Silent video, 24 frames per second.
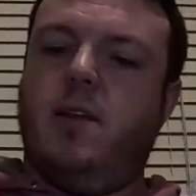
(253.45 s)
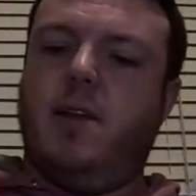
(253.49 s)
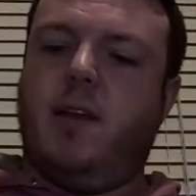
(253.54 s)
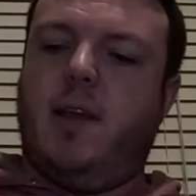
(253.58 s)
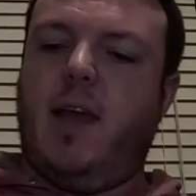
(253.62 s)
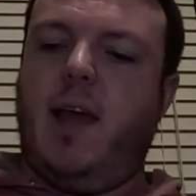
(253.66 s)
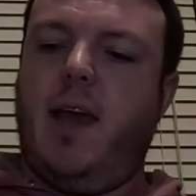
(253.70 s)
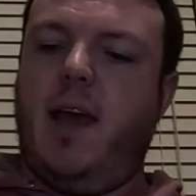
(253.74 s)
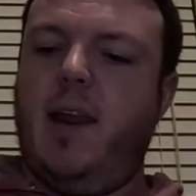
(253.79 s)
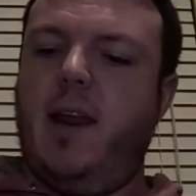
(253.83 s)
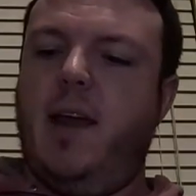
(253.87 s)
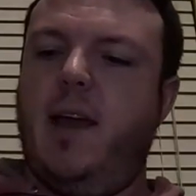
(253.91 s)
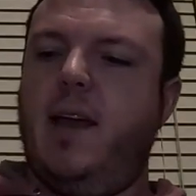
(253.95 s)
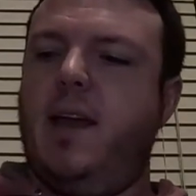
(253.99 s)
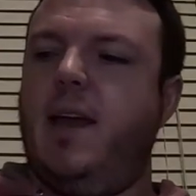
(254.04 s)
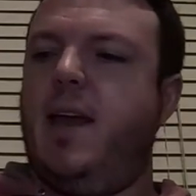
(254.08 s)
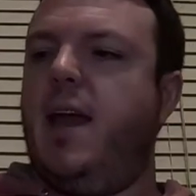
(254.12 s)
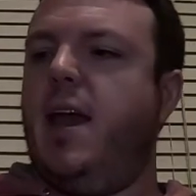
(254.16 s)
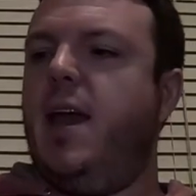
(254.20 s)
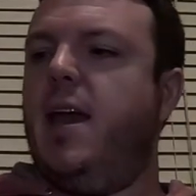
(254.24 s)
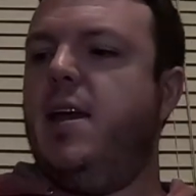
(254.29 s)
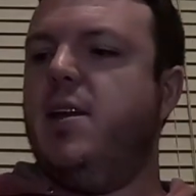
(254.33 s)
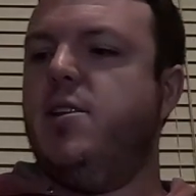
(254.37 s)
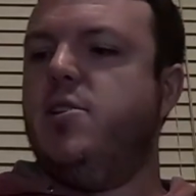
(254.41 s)
The cat eye
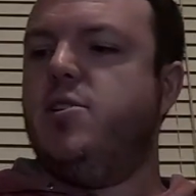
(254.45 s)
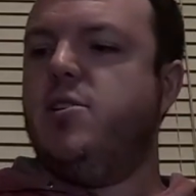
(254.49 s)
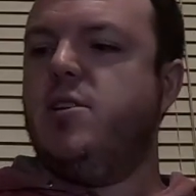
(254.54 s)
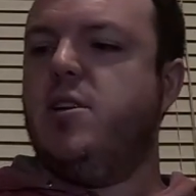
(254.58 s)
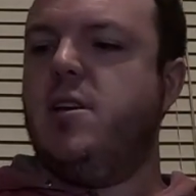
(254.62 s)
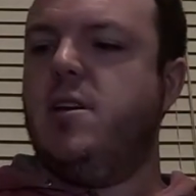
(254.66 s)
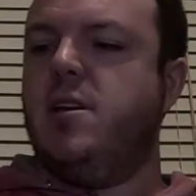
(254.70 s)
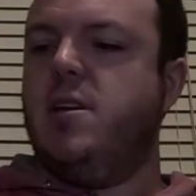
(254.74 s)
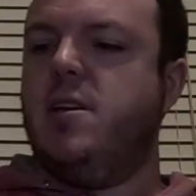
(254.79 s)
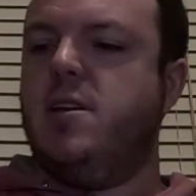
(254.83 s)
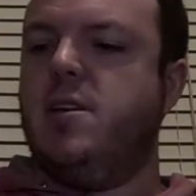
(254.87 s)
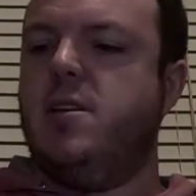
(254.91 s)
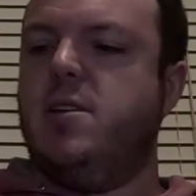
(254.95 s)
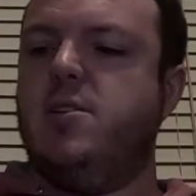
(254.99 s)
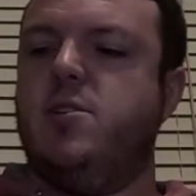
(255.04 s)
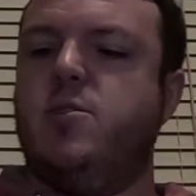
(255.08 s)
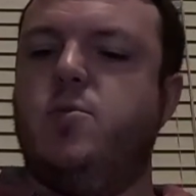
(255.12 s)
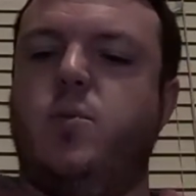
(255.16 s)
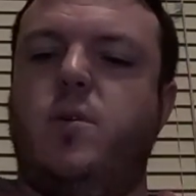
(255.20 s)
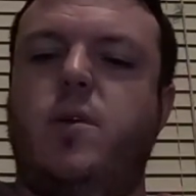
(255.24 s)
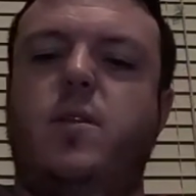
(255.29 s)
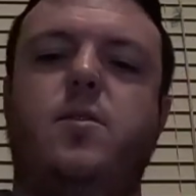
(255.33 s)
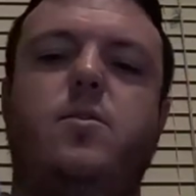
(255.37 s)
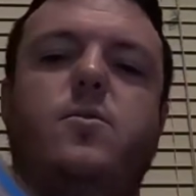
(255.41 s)
cage
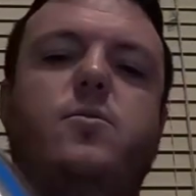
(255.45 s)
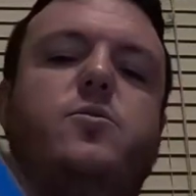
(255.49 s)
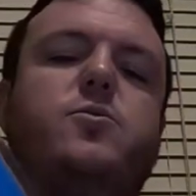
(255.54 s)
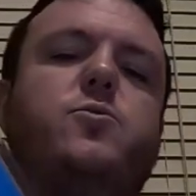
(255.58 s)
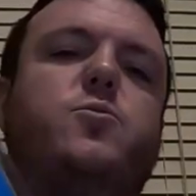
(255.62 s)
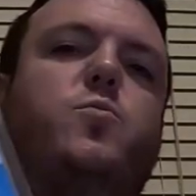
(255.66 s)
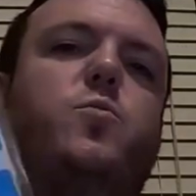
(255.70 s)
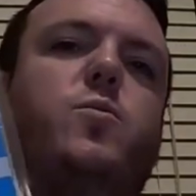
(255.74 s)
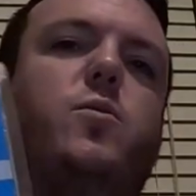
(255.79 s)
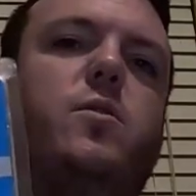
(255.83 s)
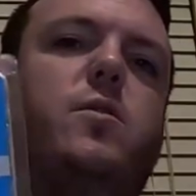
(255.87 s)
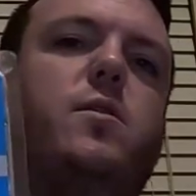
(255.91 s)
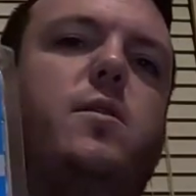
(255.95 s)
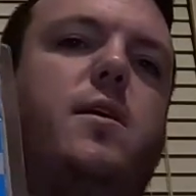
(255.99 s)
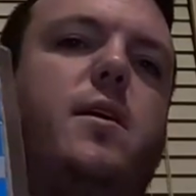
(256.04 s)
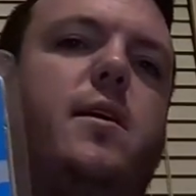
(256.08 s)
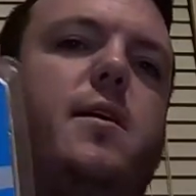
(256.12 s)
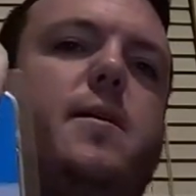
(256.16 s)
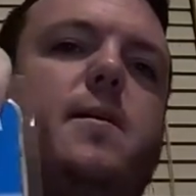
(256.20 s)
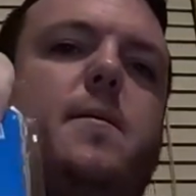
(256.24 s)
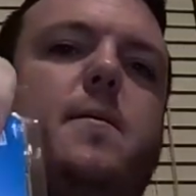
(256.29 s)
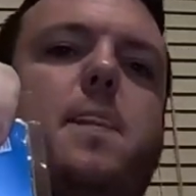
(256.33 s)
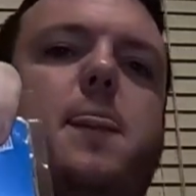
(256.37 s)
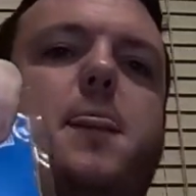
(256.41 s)
is one of those where
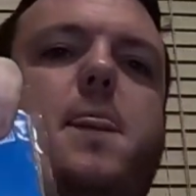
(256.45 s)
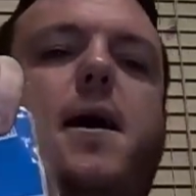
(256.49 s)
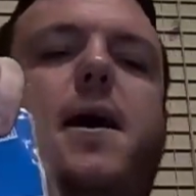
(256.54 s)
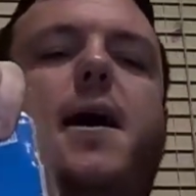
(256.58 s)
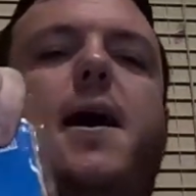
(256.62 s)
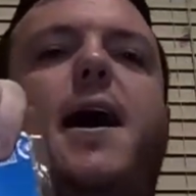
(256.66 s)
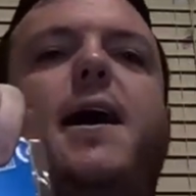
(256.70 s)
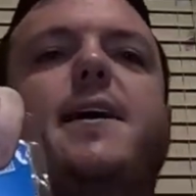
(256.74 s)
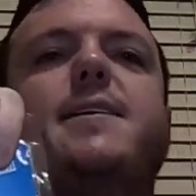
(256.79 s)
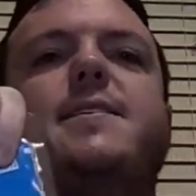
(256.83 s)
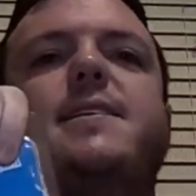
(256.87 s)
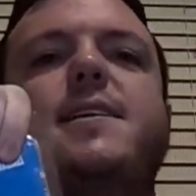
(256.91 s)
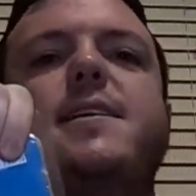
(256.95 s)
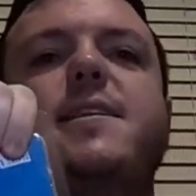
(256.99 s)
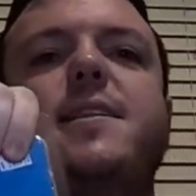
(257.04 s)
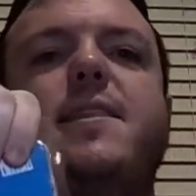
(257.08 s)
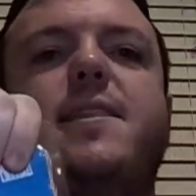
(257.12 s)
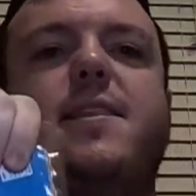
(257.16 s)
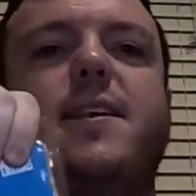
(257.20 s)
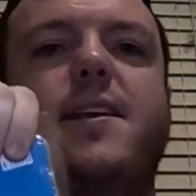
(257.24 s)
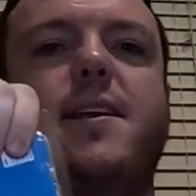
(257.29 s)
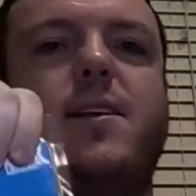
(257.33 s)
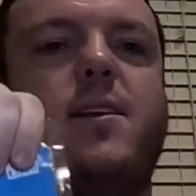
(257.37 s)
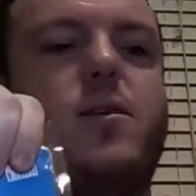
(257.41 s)
I
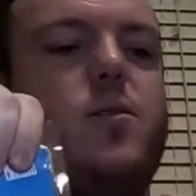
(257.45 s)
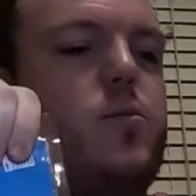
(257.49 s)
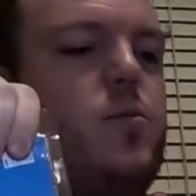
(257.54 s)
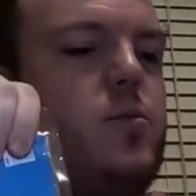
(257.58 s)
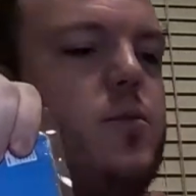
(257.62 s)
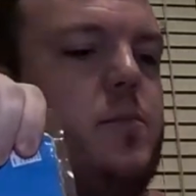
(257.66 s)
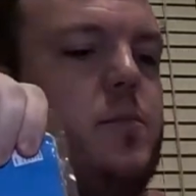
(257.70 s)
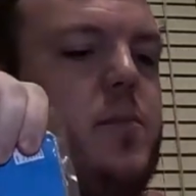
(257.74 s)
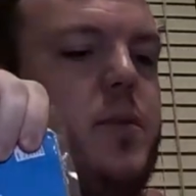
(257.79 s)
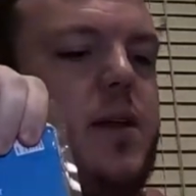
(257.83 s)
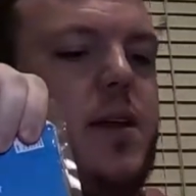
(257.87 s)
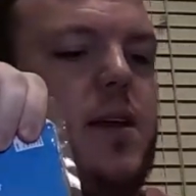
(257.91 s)
didn't think it would